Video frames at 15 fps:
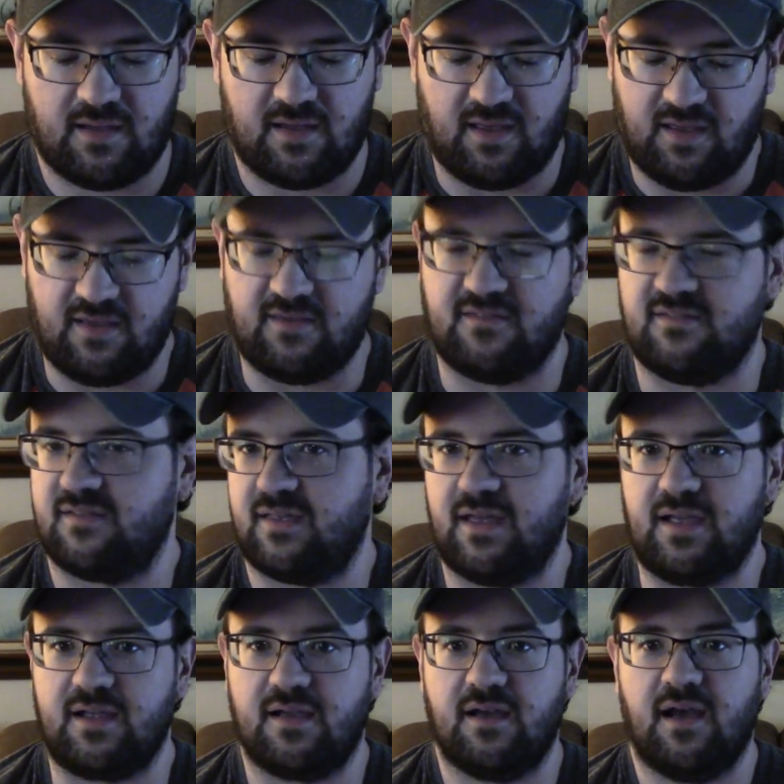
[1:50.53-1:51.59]
he's
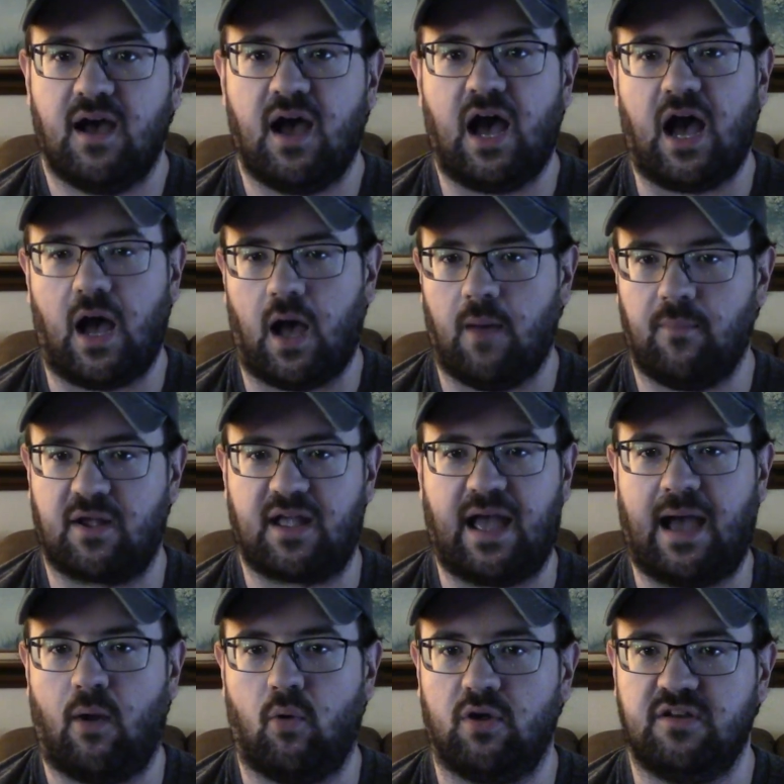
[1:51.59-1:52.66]
like, "I'm a
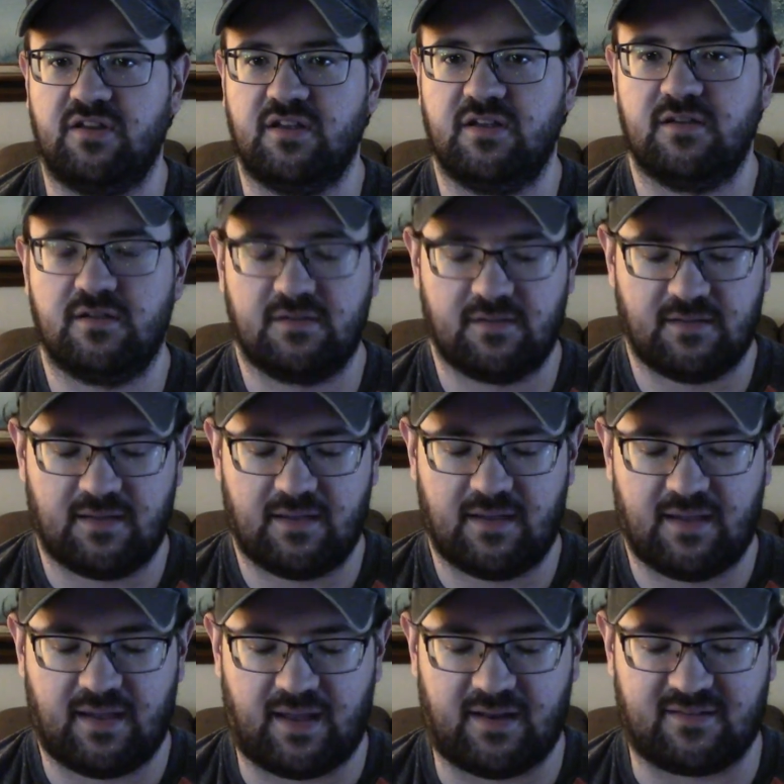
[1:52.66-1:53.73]
coward,"
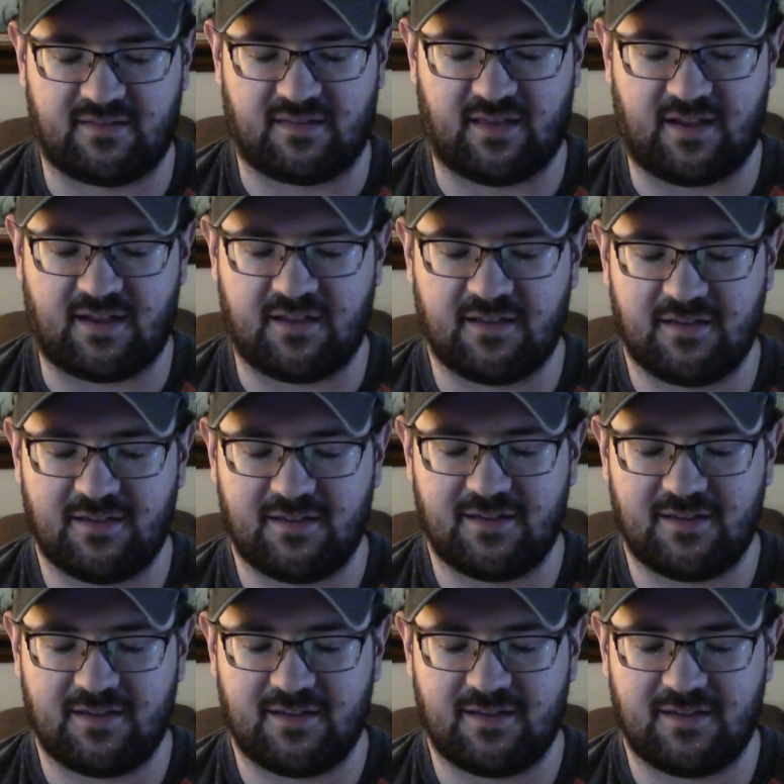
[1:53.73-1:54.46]
and it's like,